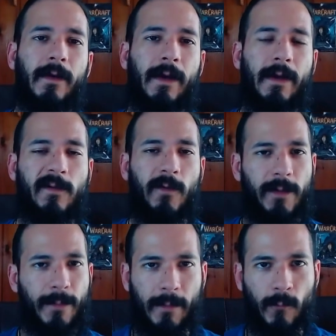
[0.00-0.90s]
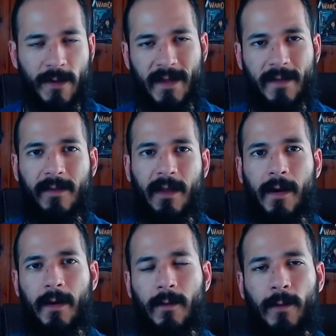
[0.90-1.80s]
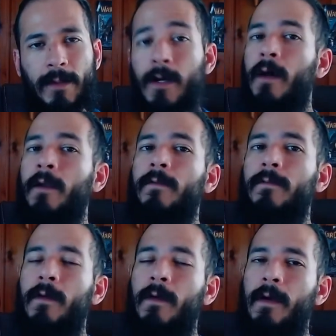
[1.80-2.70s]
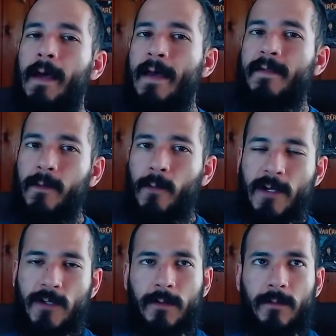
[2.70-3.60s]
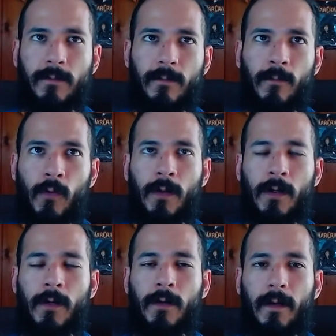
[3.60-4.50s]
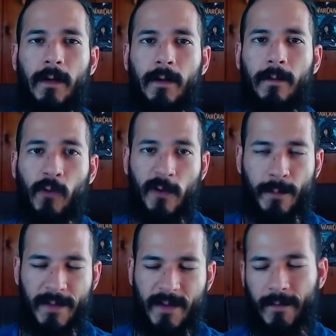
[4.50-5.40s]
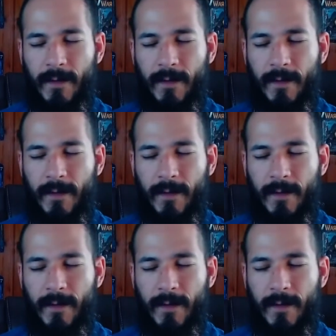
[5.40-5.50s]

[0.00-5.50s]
and it's going to make more sense there when Don asks the question more specific.